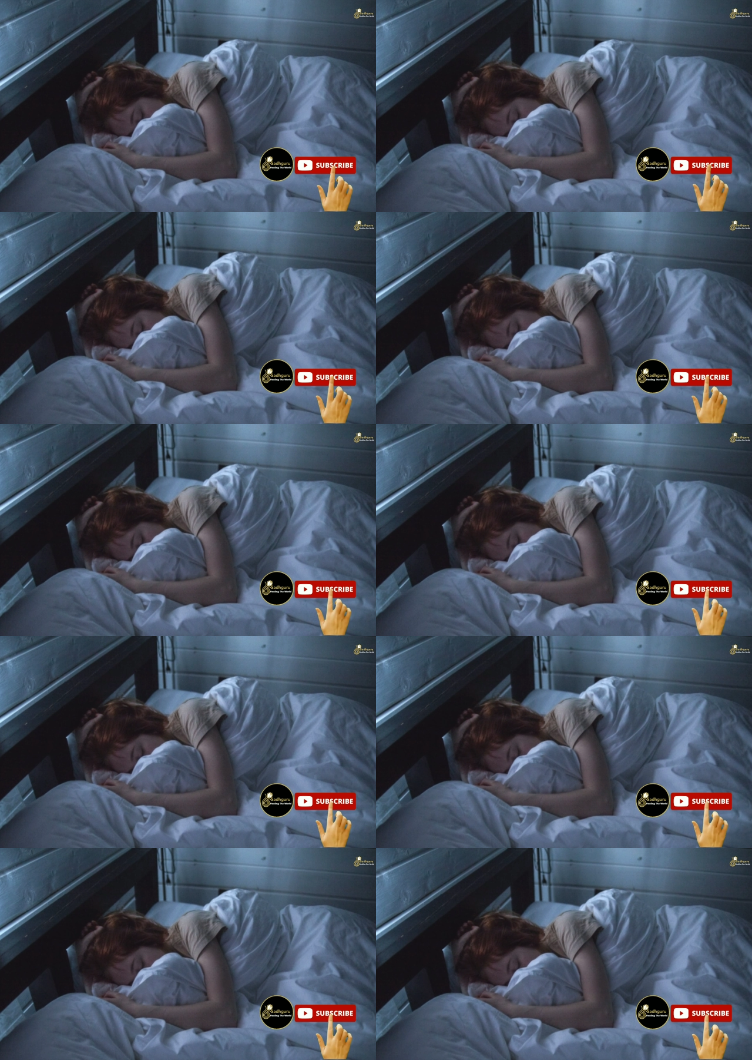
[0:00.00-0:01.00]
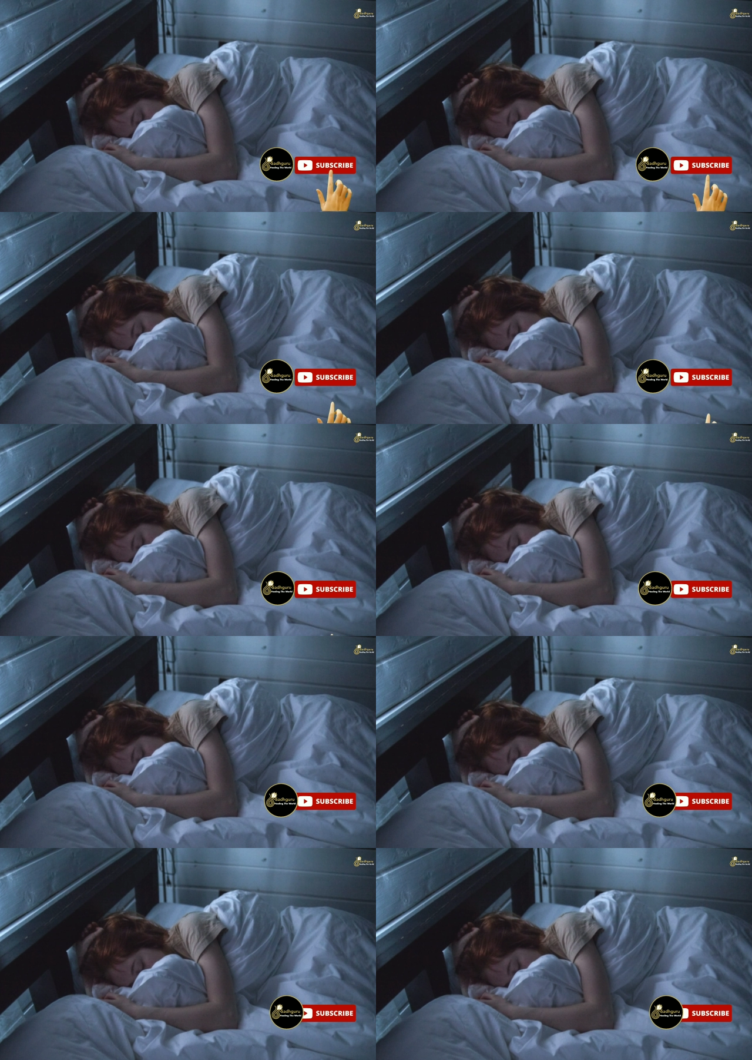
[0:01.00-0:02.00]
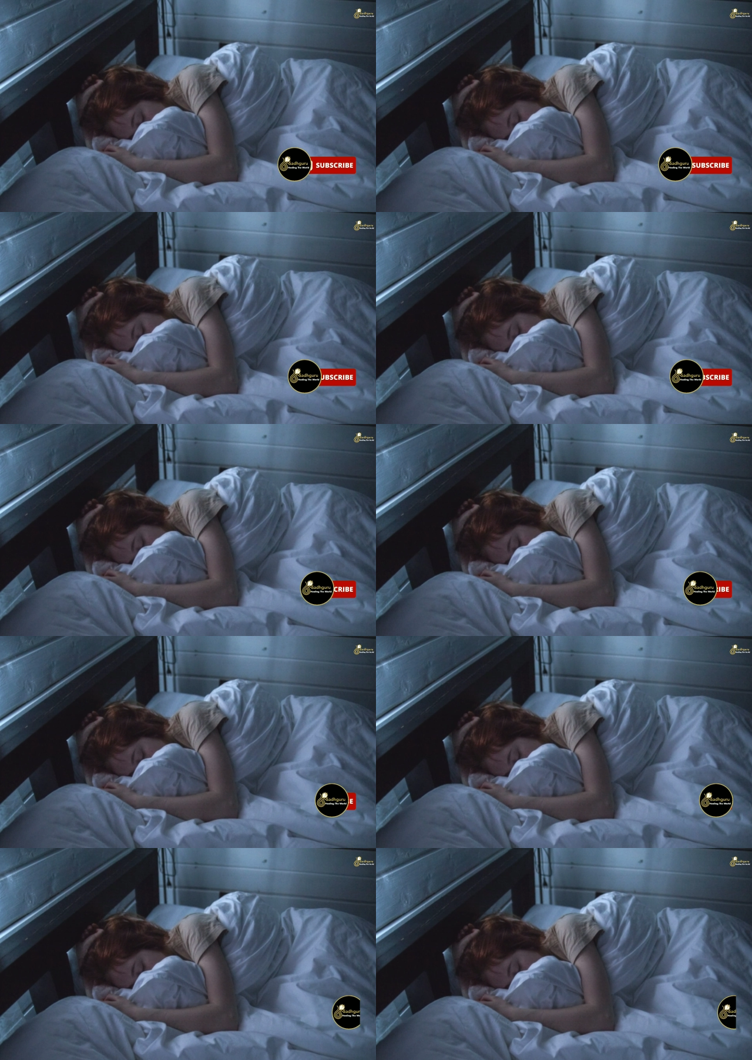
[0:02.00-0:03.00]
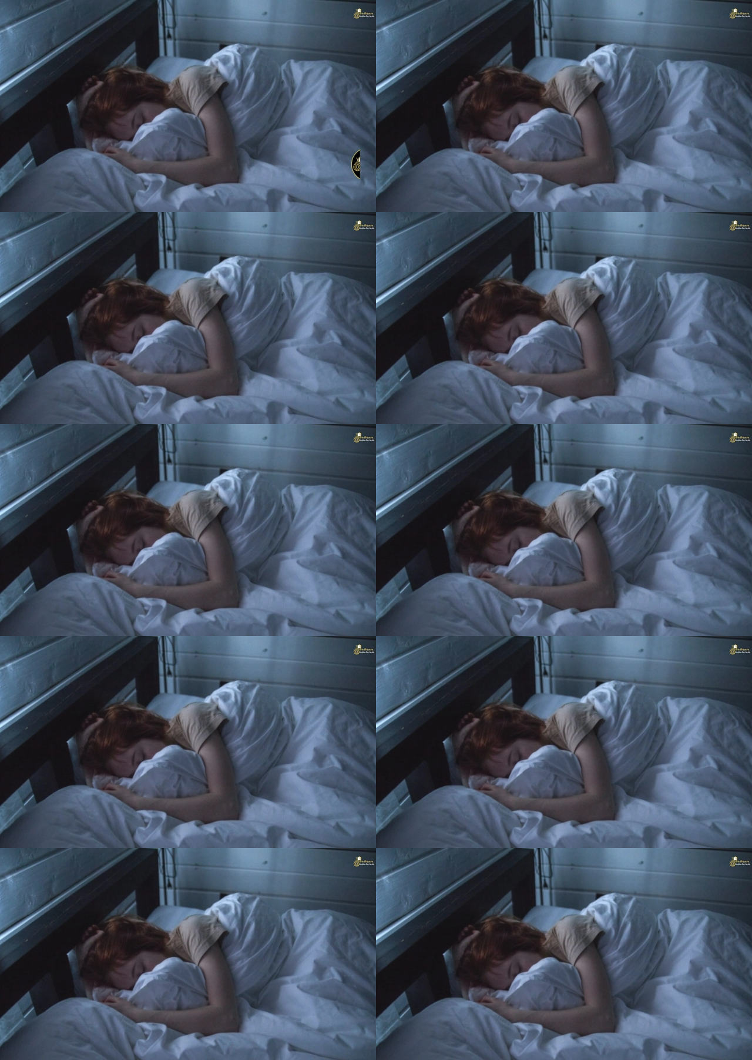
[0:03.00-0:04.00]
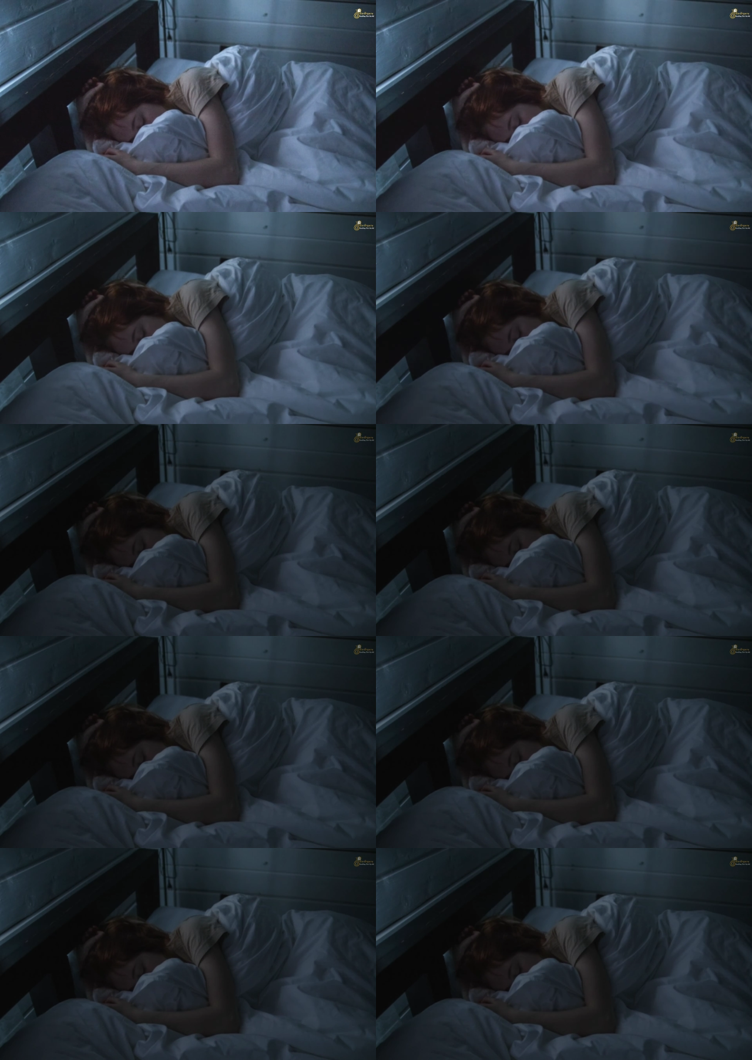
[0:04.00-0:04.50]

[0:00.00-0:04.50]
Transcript: No face is visible, so there are no lips to read.